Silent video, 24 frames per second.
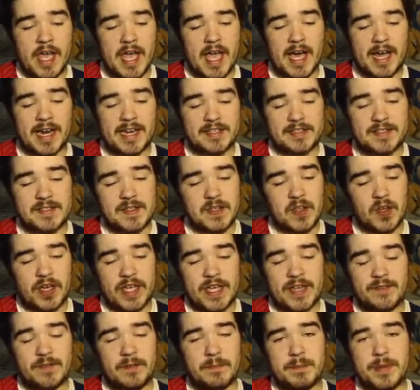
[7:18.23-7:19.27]
And it's not
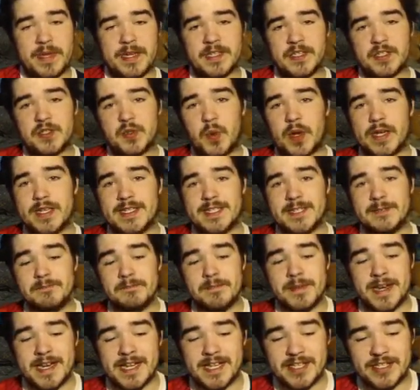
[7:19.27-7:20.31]
even been 20
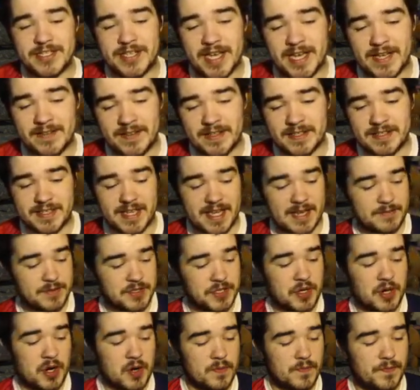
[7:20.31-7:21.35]
minutes yet in this game,
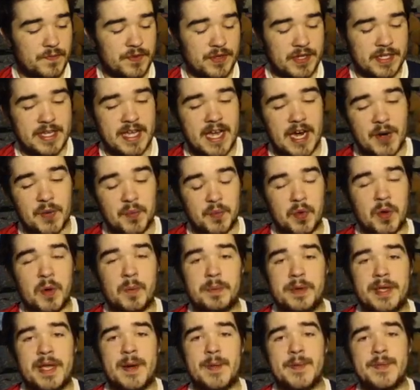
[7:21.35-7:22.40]
so hopefully I will
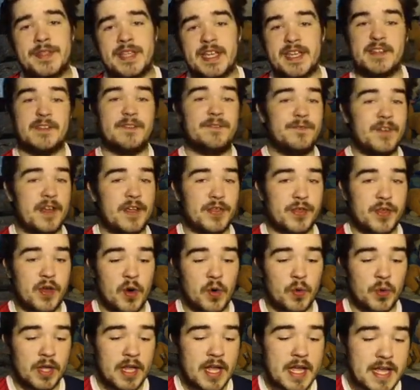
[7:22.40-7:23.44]
be able to get the 5th
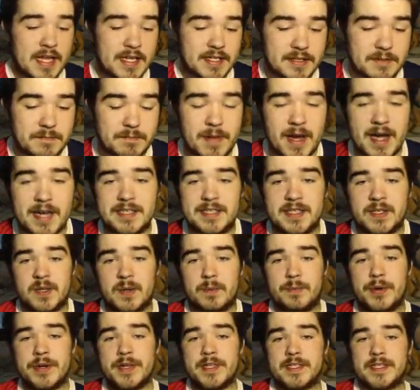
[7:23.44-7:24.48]
goal to max out the
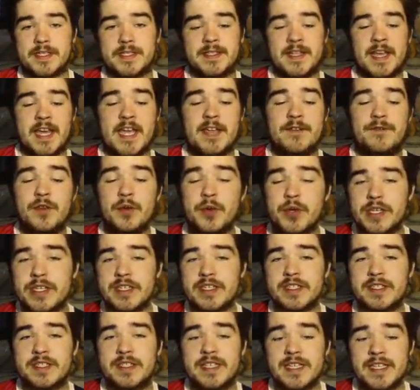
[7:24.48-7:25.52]
points on that. If you
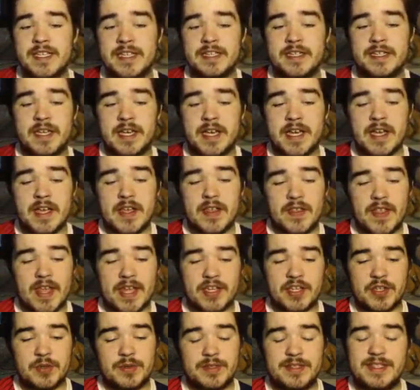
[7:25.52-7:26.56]
concede,
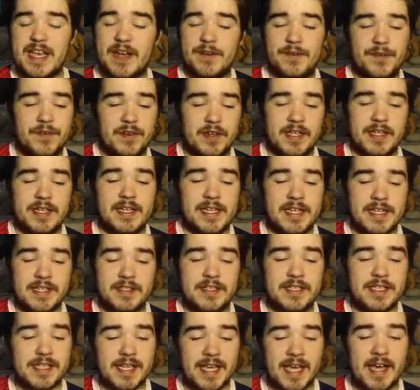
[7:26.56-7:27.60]
then you definitely need
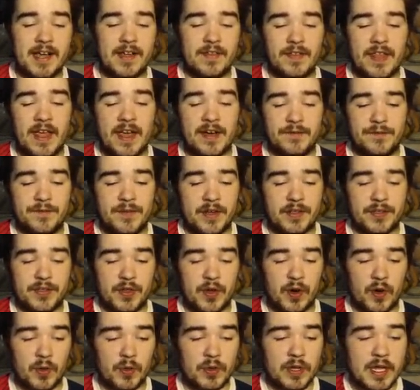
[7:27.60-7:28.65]
to get that 5th
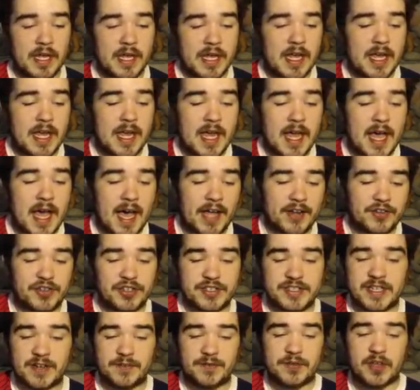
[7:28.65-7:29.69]
goal. And
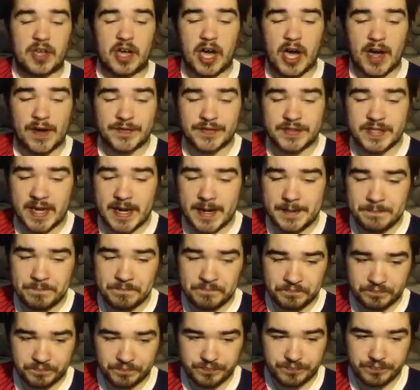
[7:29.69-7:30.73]
just after half-time,
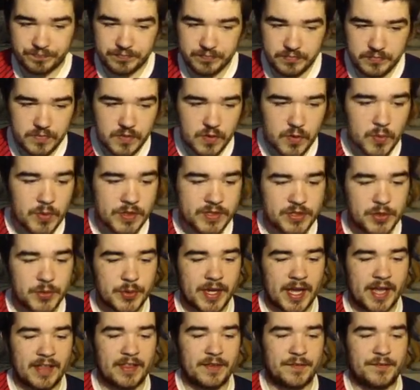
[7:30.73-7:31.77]
we do
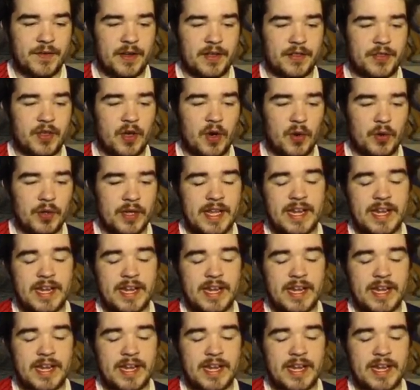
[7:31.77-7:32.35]
get the 5th goal.